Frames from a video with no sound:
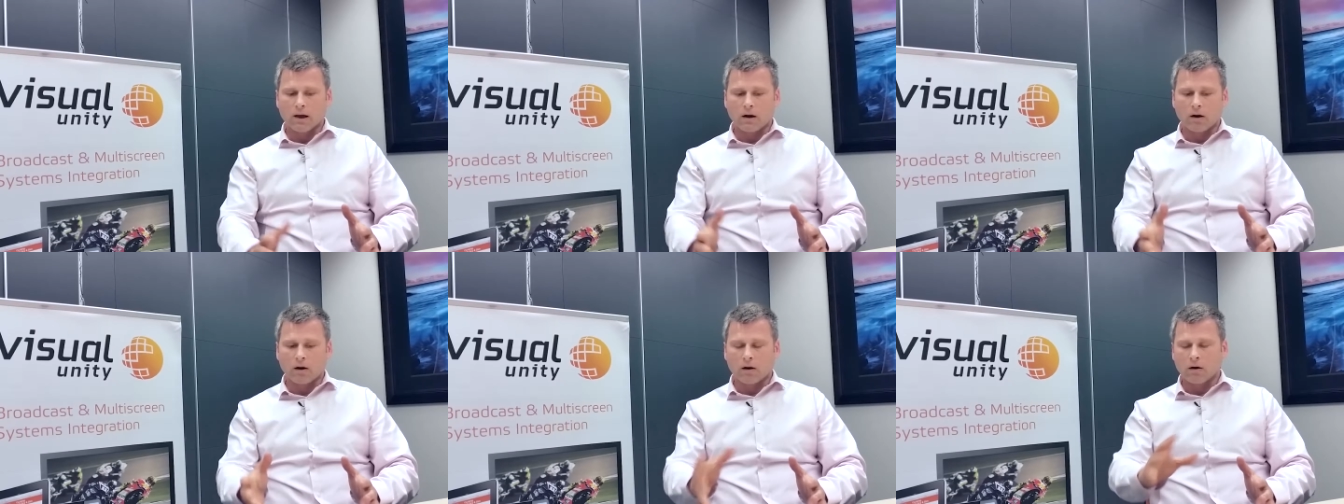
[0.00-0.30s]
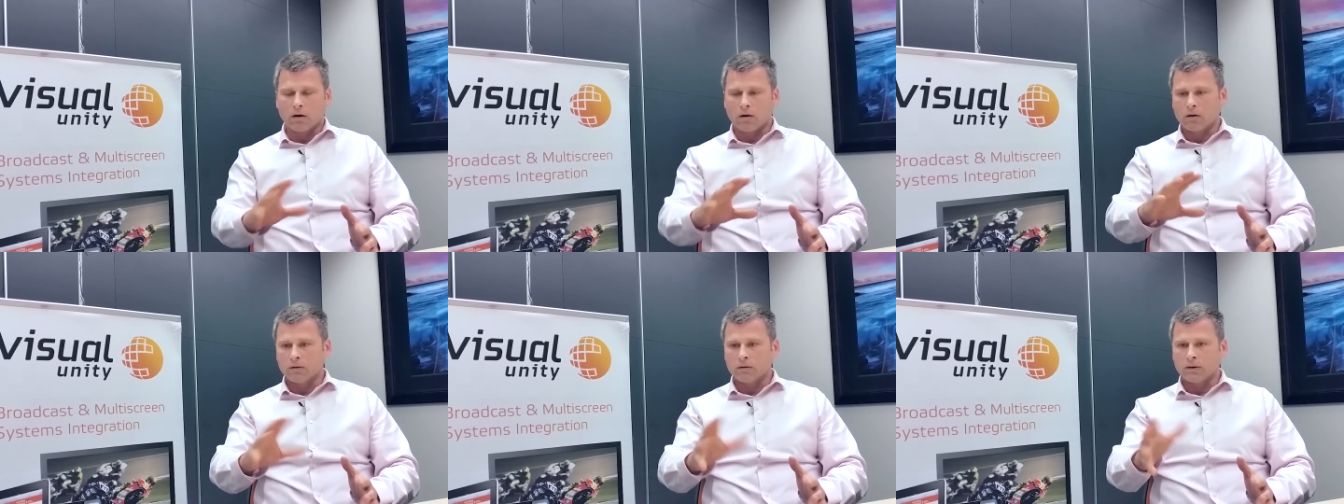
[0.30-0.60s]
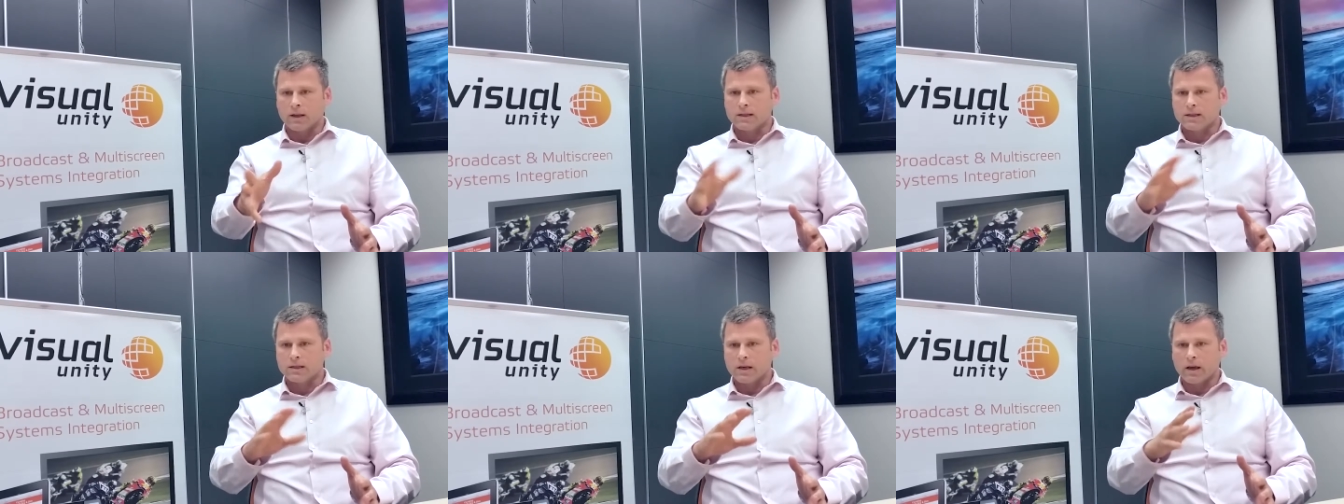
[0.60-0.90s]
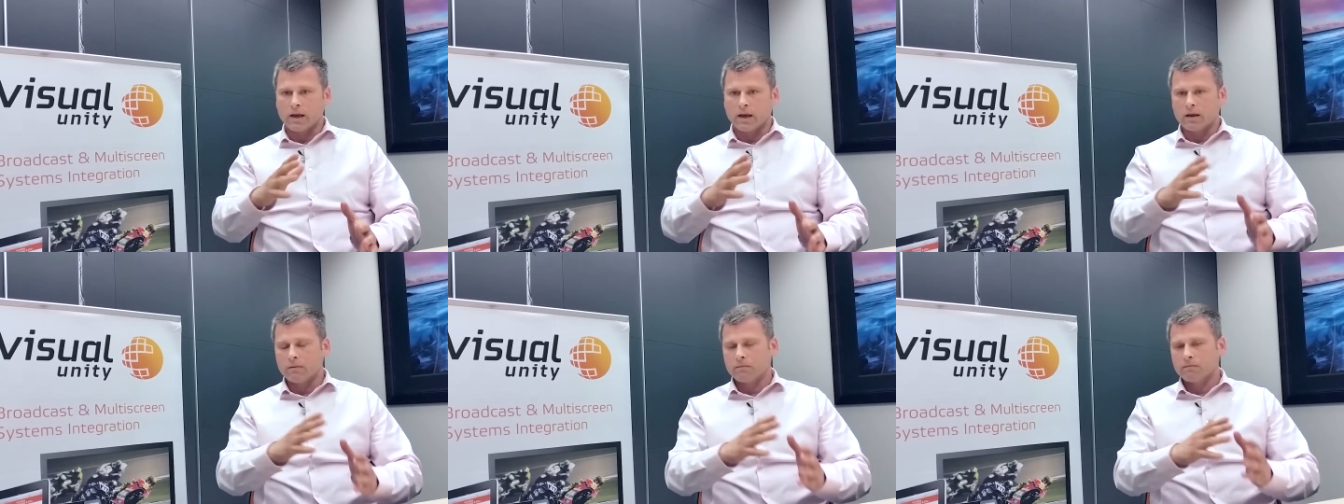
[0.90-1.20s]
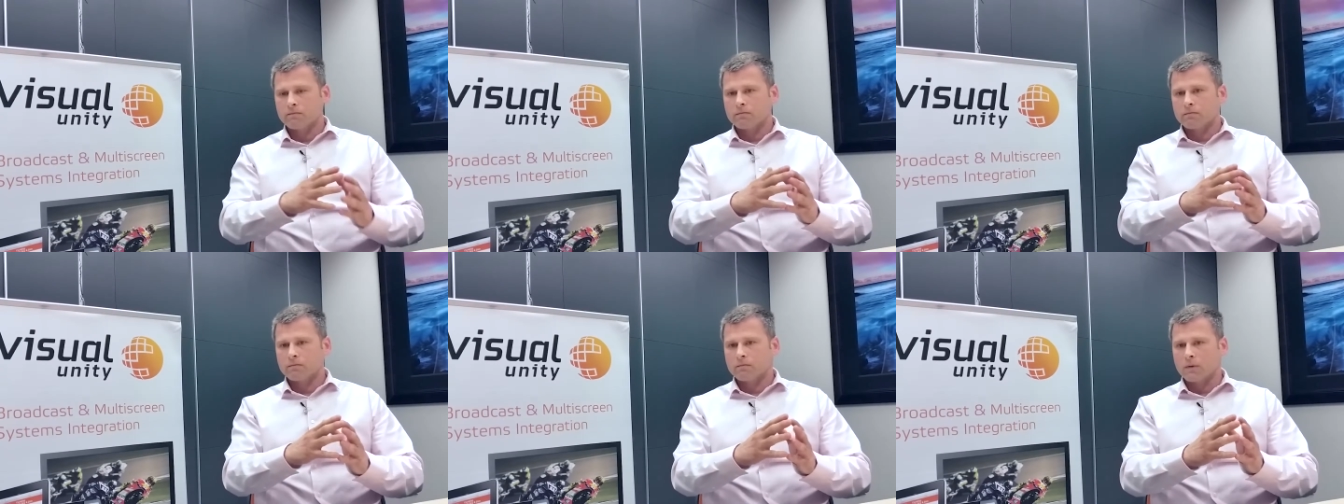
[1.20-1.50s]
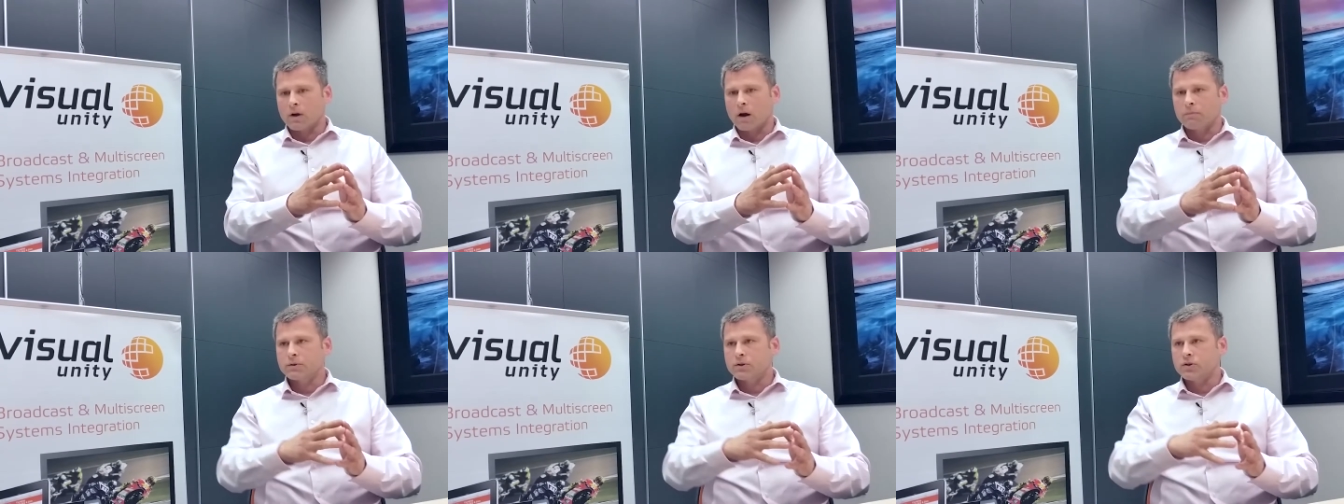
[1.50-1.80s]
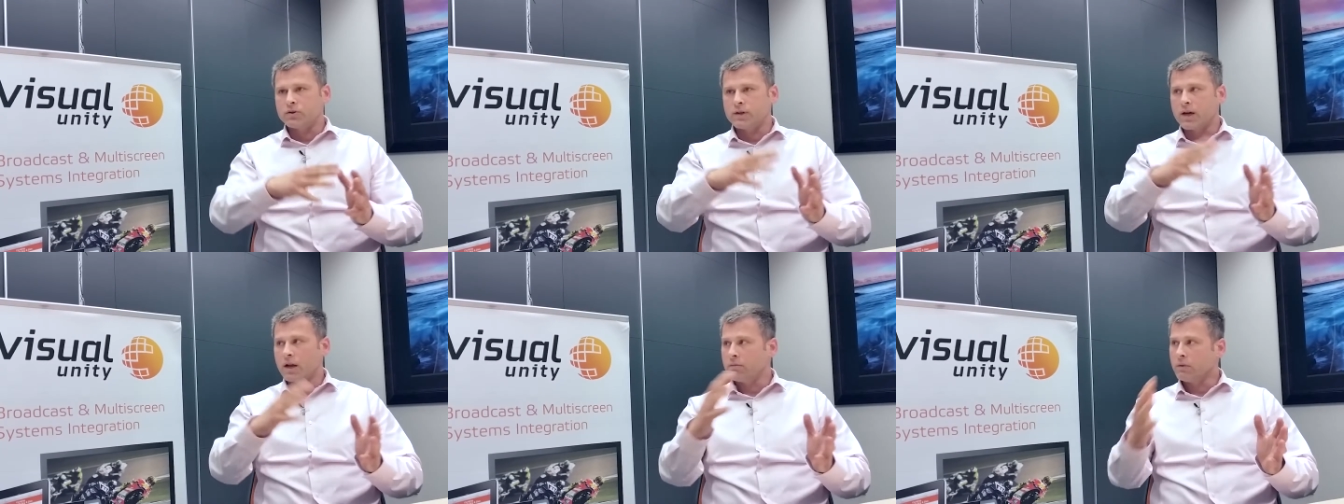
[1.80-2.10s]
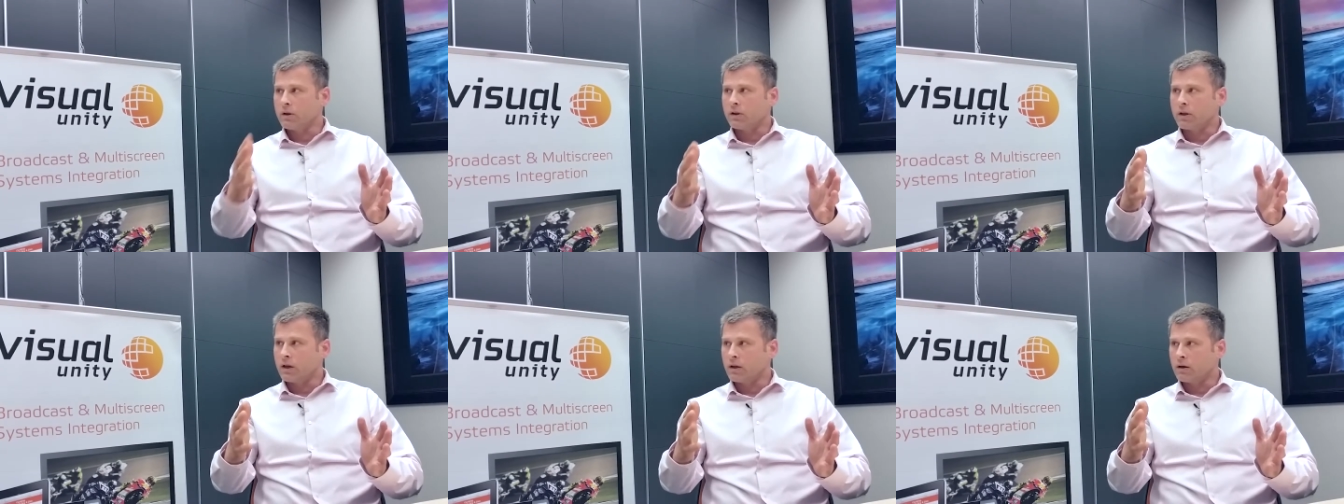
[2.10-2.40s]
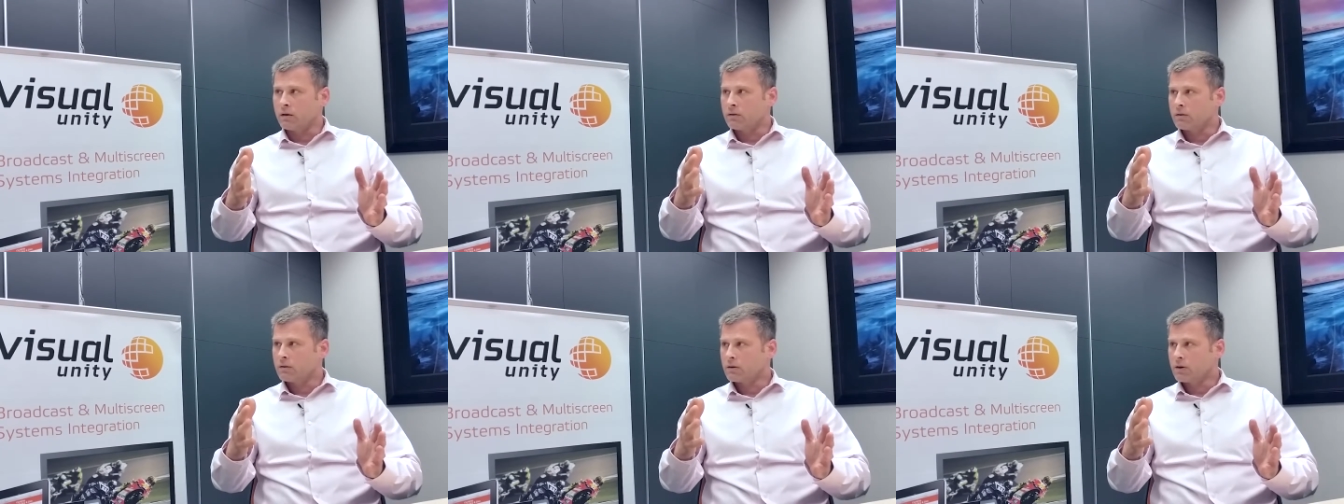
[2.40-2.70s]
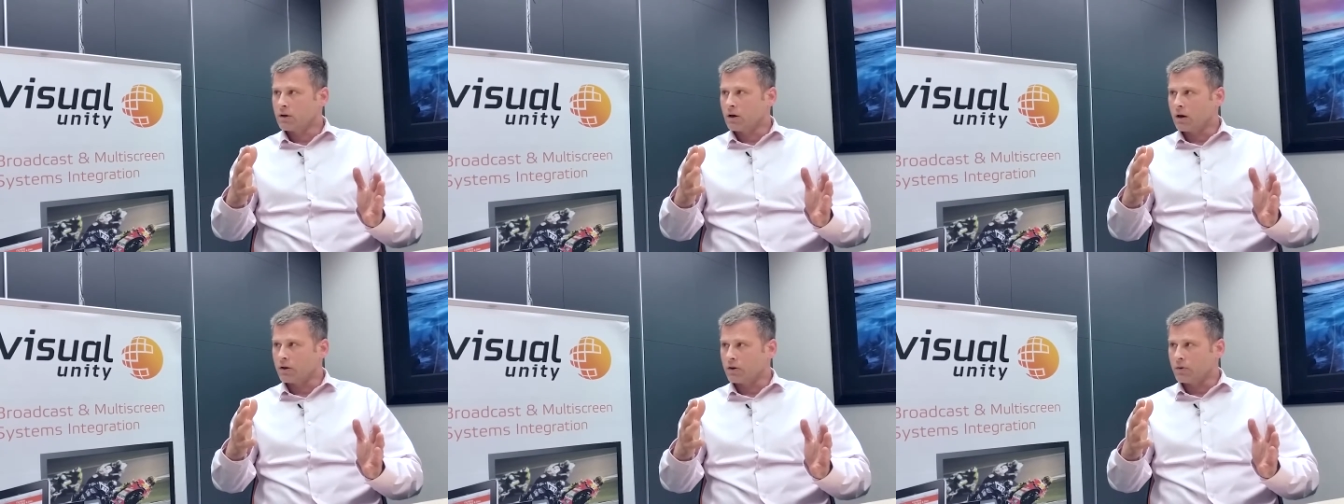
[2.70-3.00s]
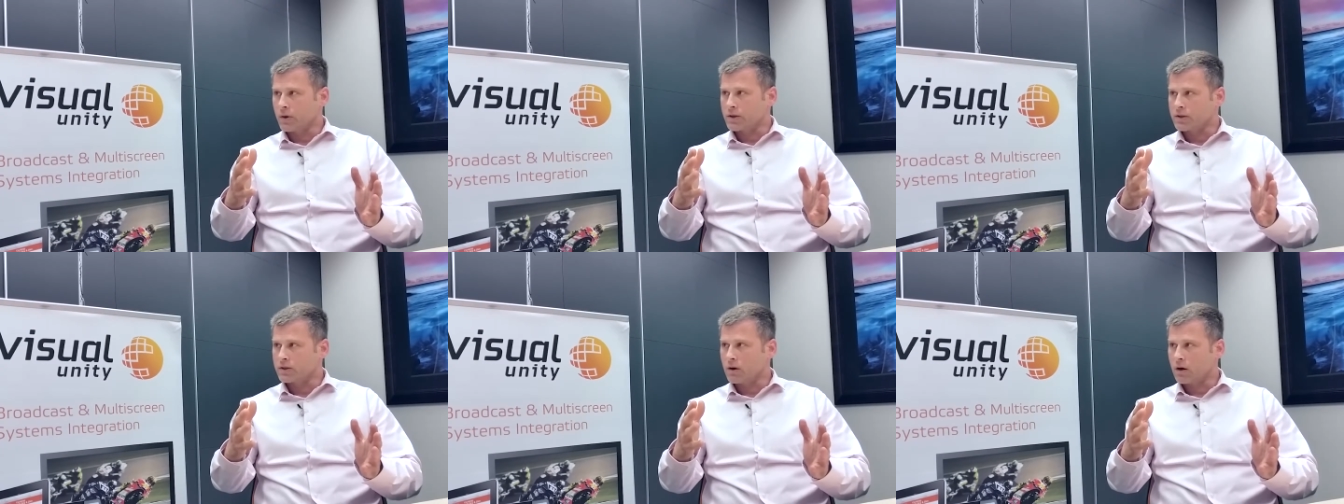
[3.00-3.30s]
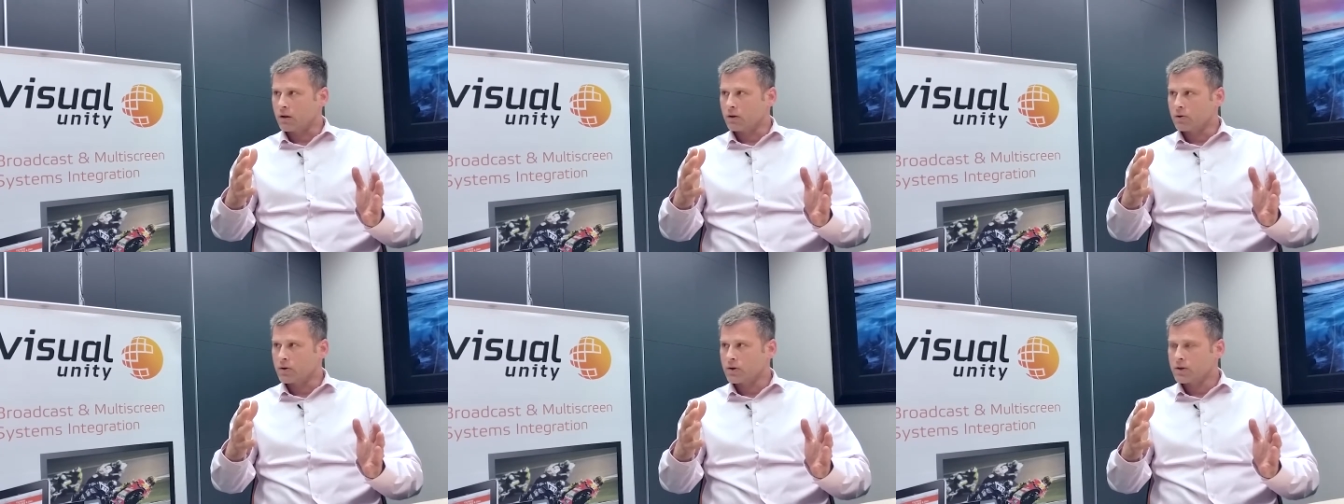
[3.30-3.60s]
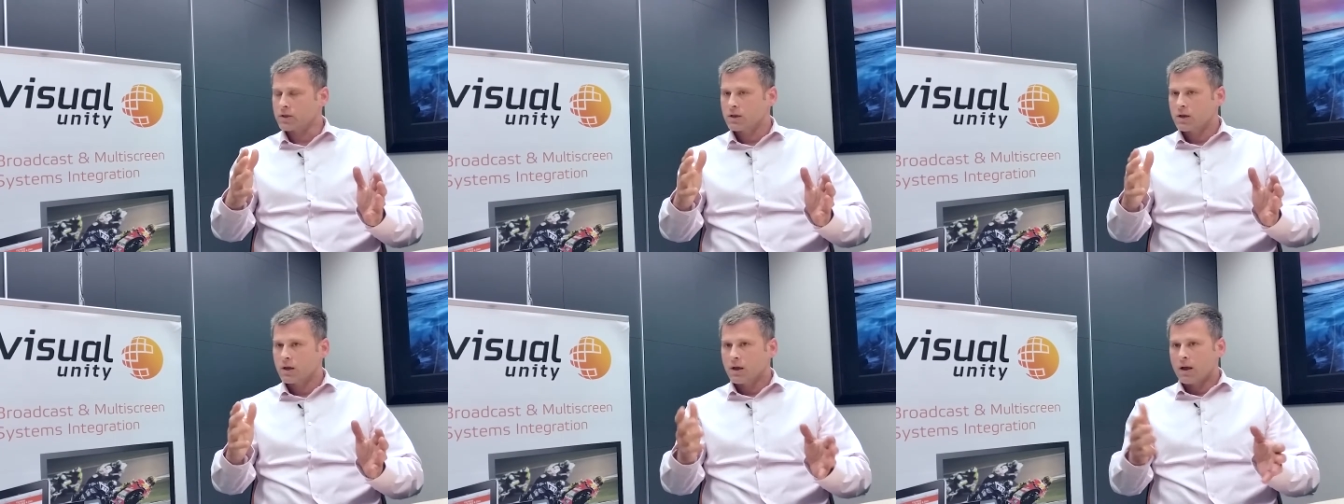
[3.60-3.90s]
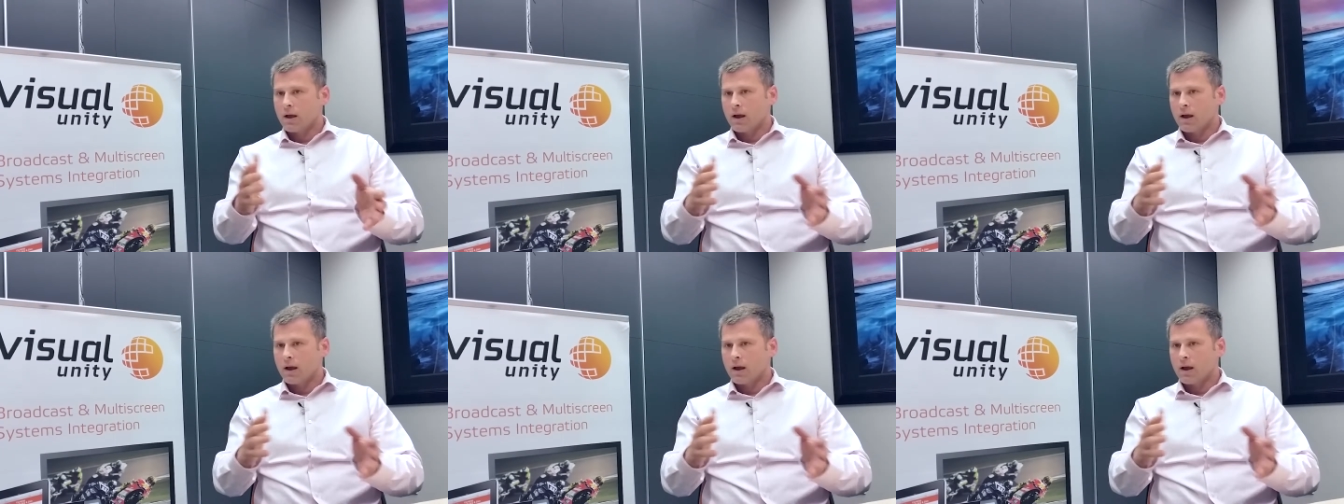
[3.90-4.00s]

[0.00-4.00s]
are, let's say, up to 10 million US dollars,